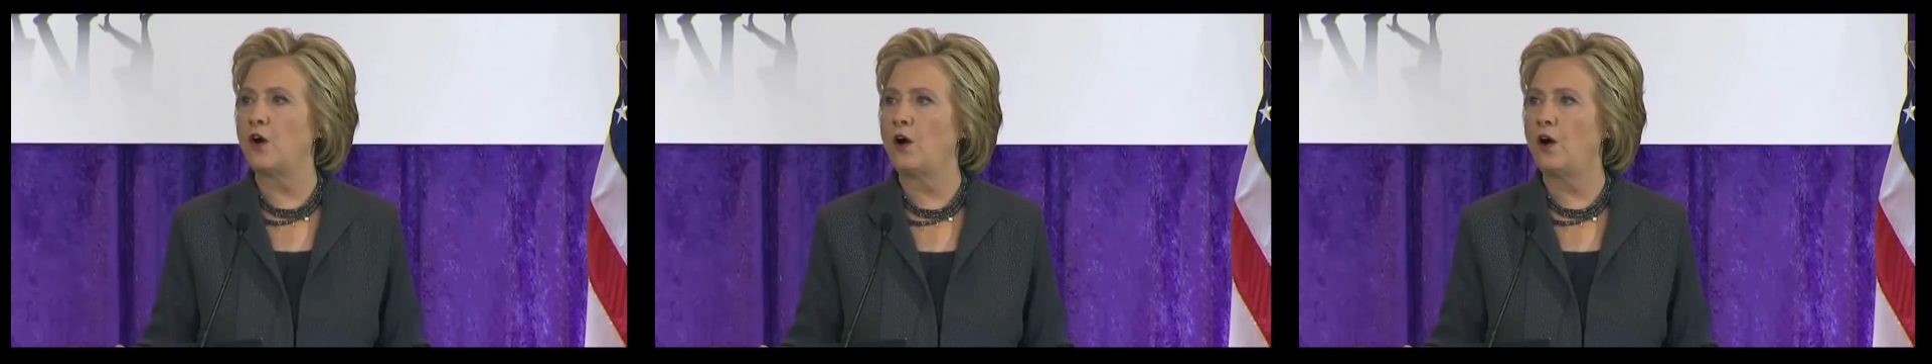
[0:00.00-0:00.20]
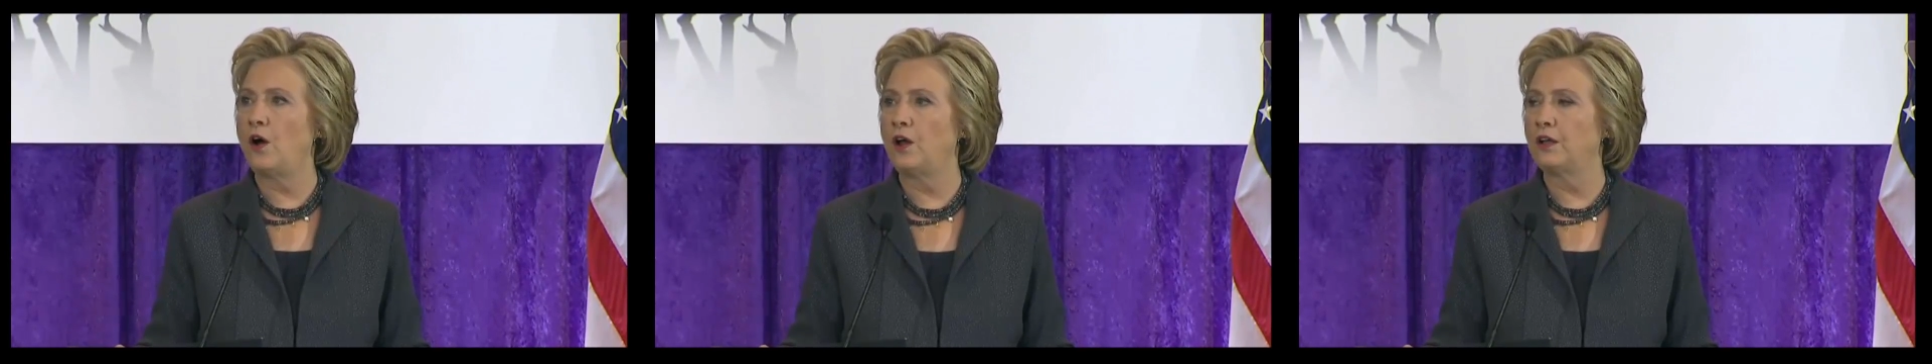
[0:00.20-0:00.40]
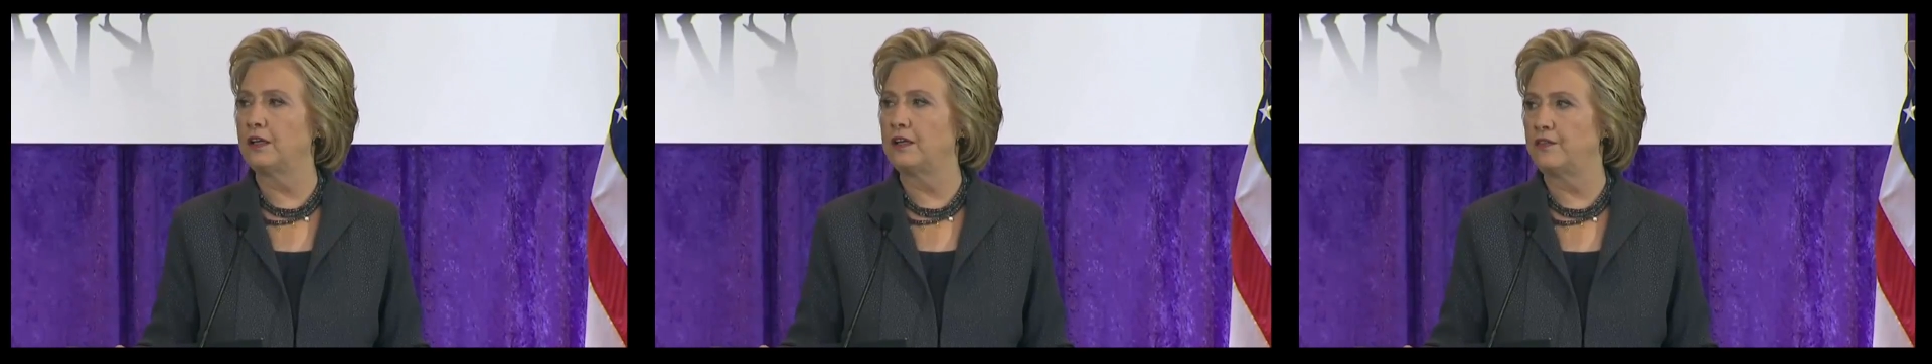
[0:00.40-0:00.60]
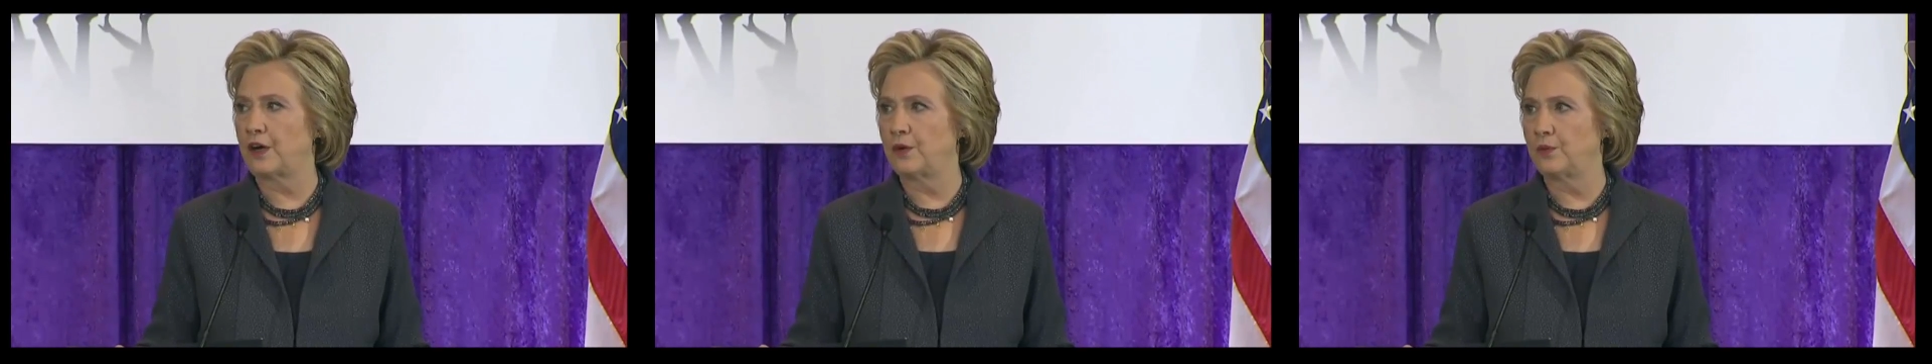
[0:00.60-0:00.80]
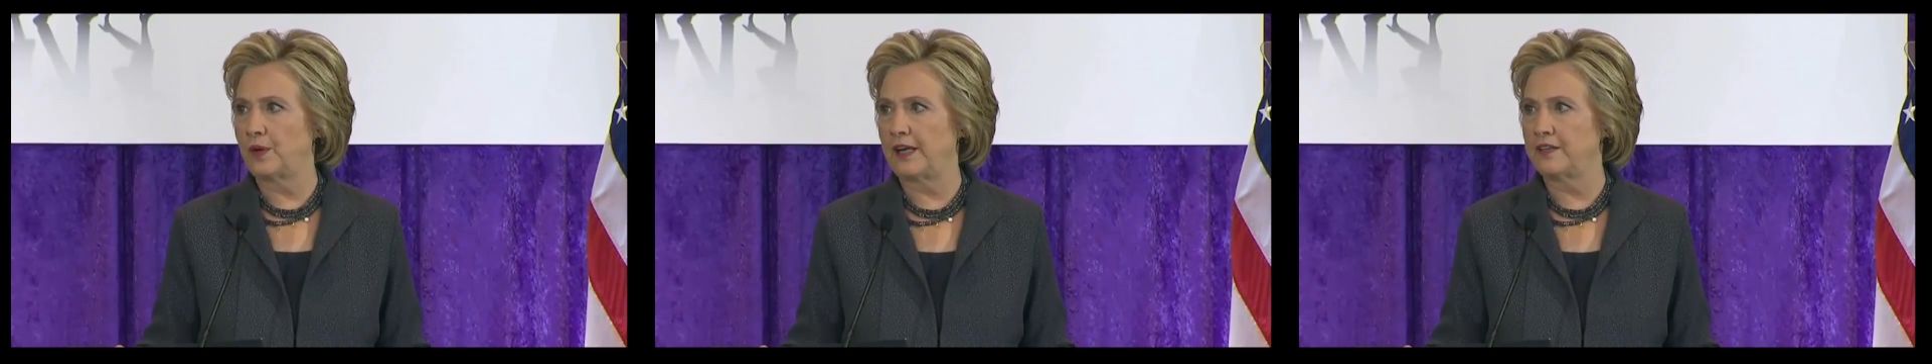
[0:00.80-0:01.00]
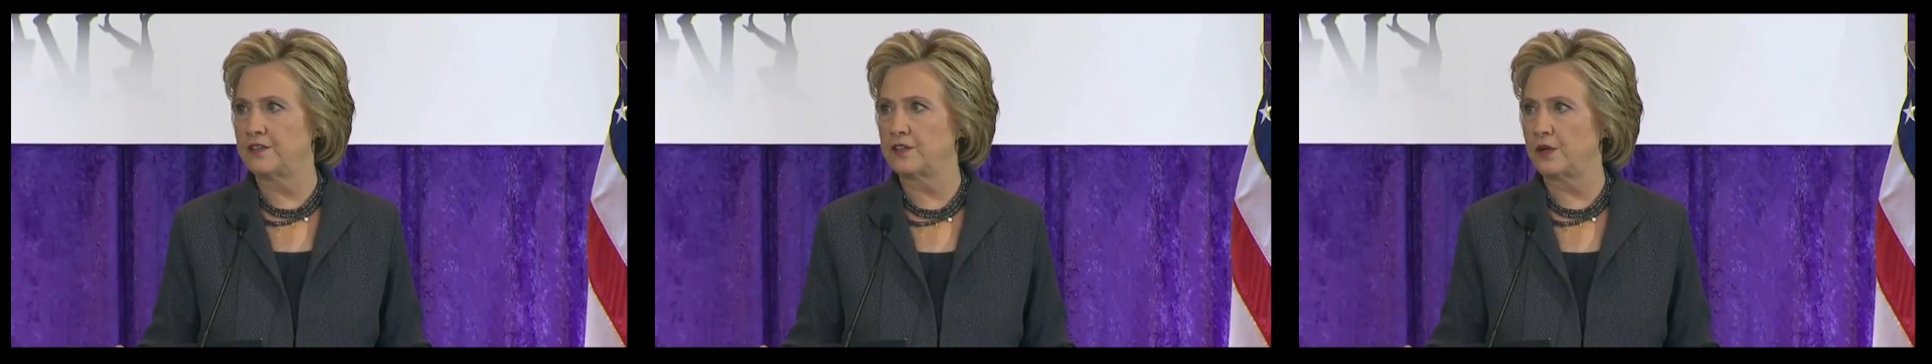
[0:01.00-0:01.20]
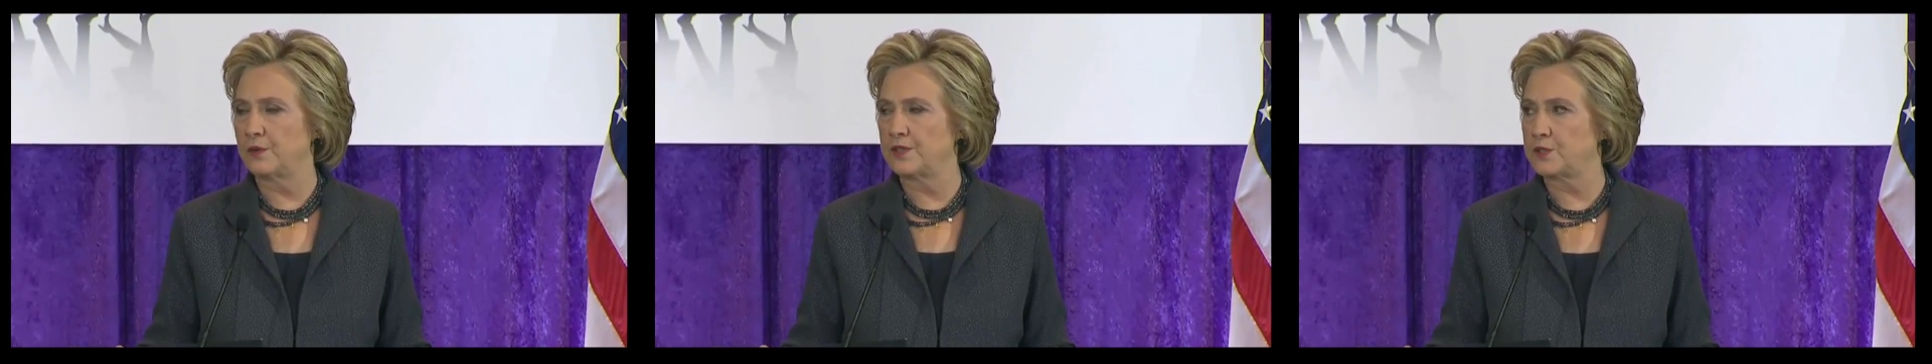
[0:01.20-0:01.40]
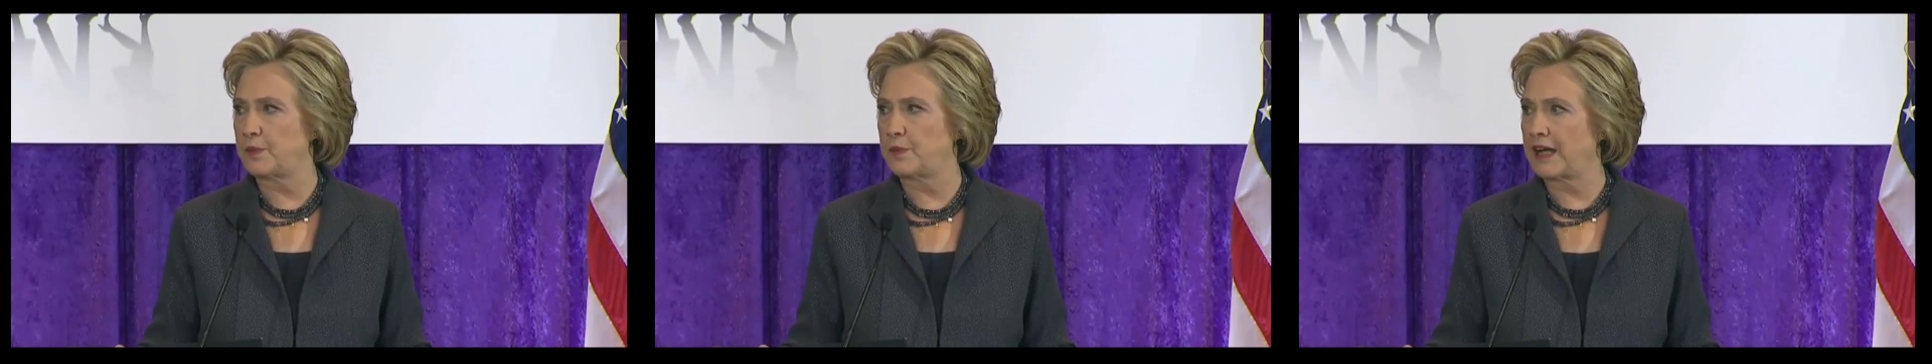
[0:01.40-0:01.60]
all of our rights are
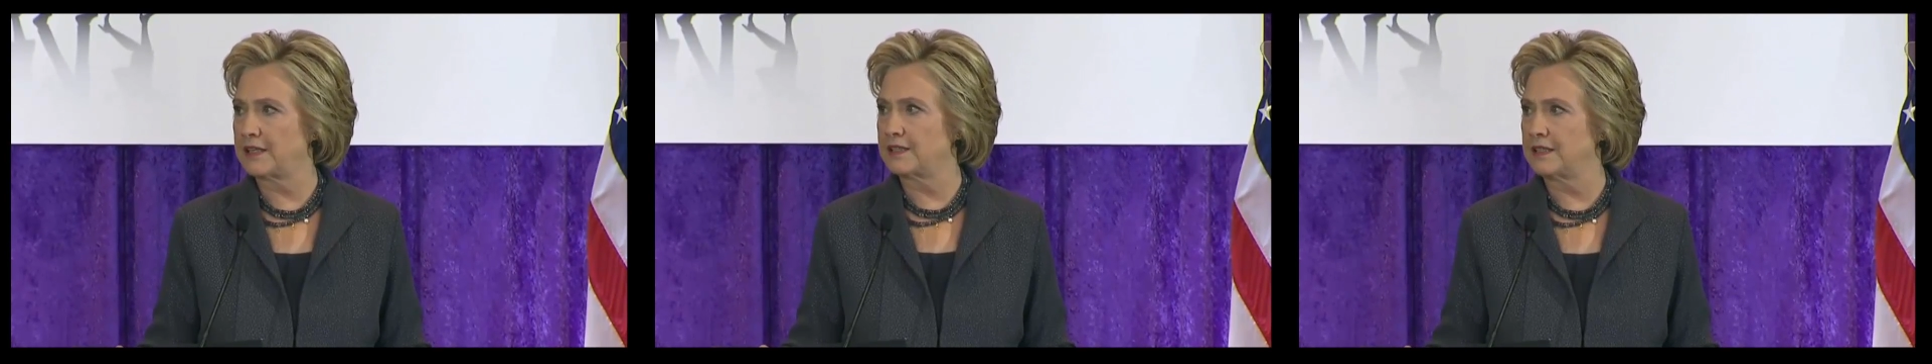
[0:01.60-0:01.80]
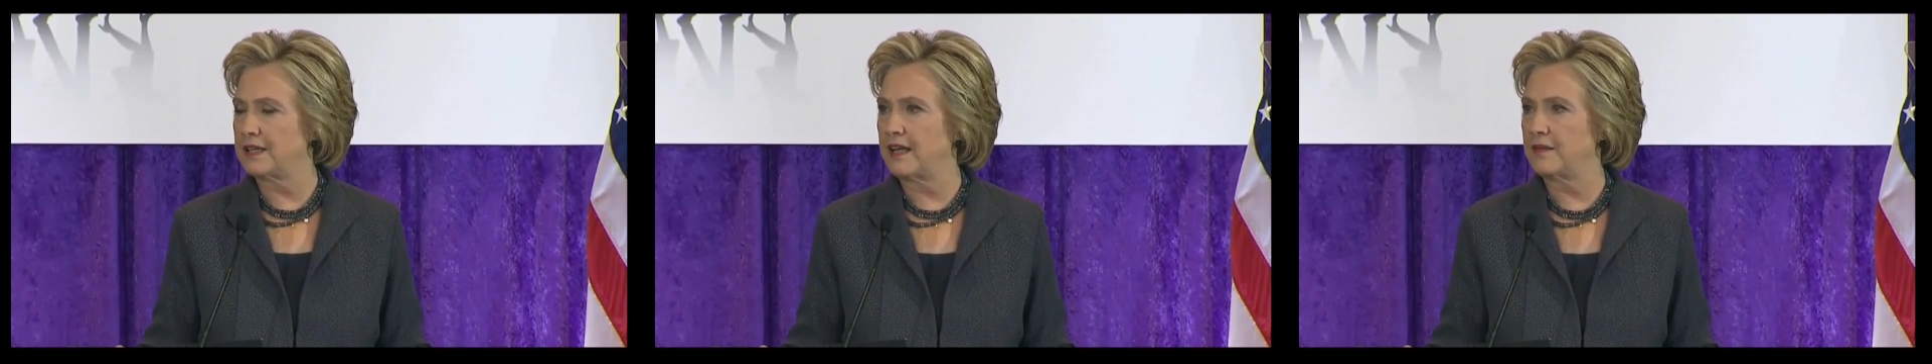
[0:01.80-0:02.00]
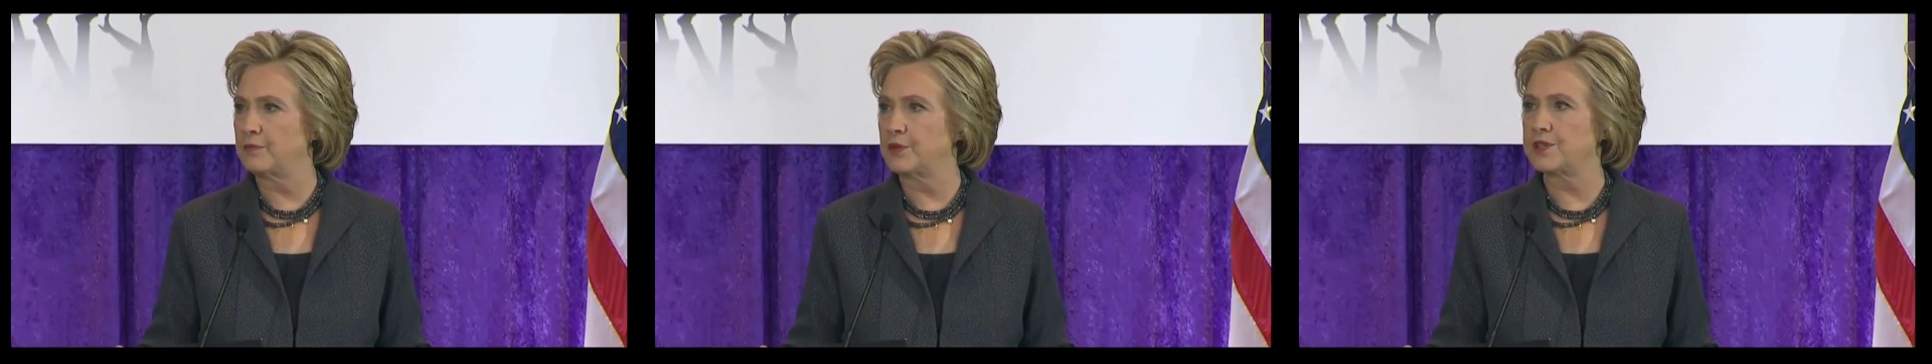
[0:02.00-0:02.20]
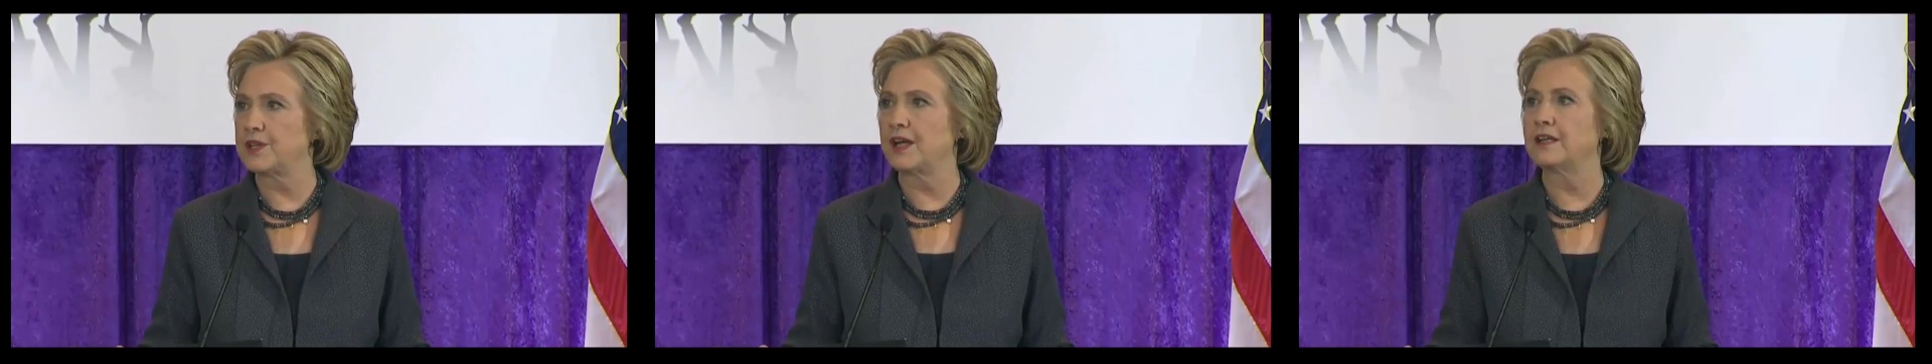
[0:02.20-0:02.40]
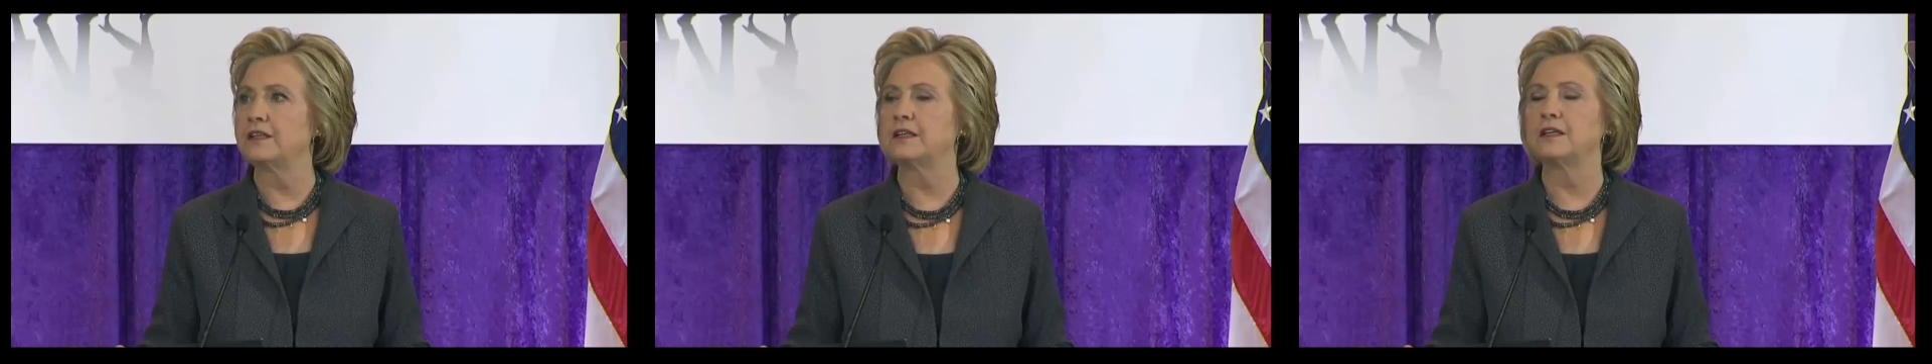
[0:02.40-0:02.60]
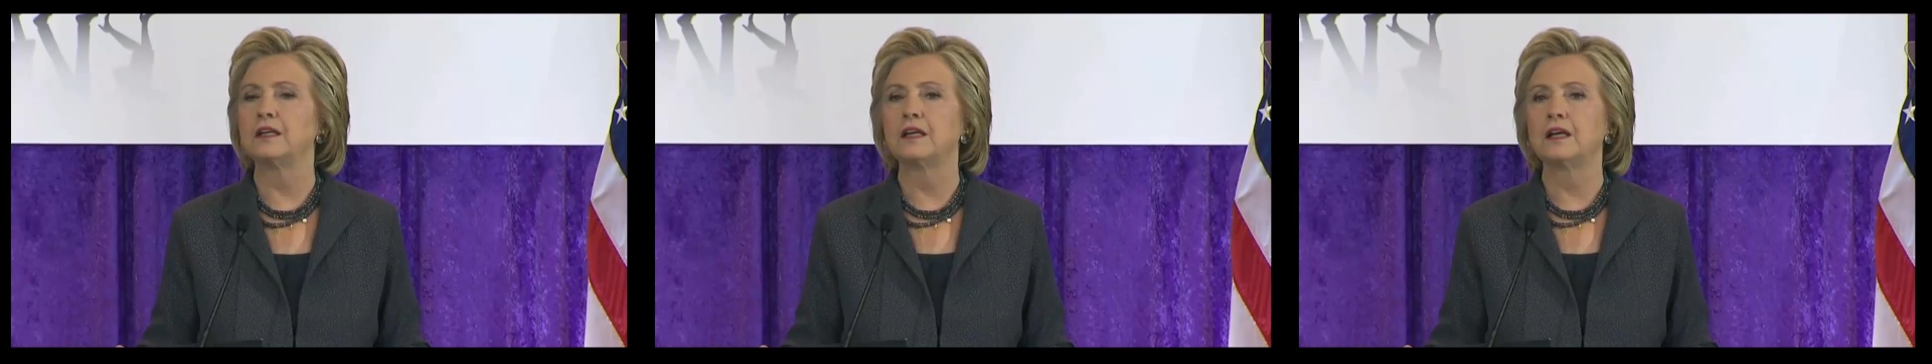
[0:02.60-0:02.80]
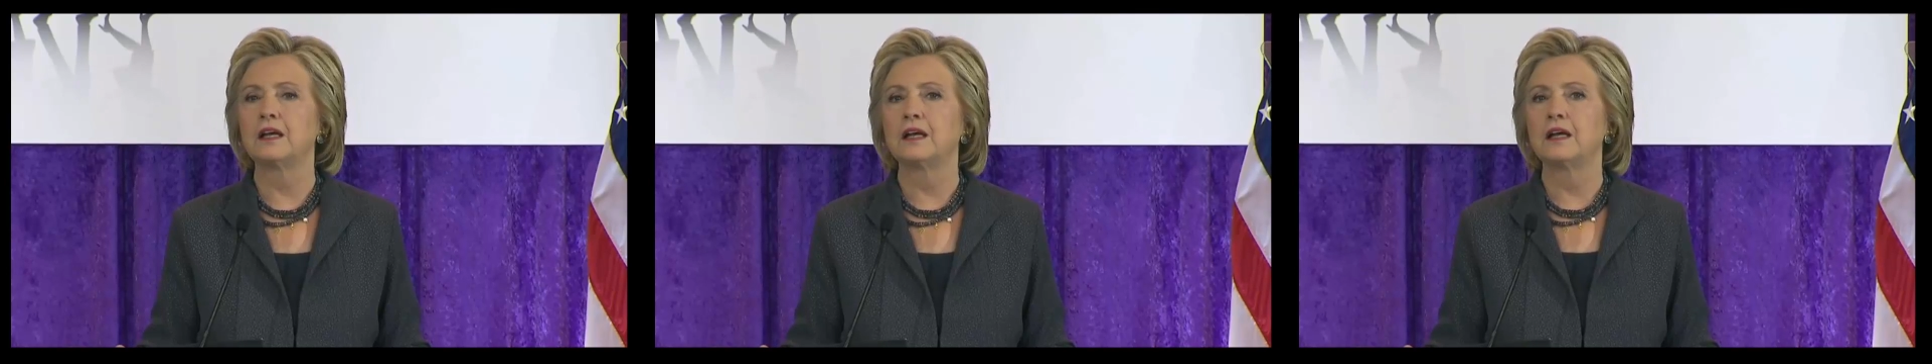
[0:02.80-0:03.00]
respected and protected.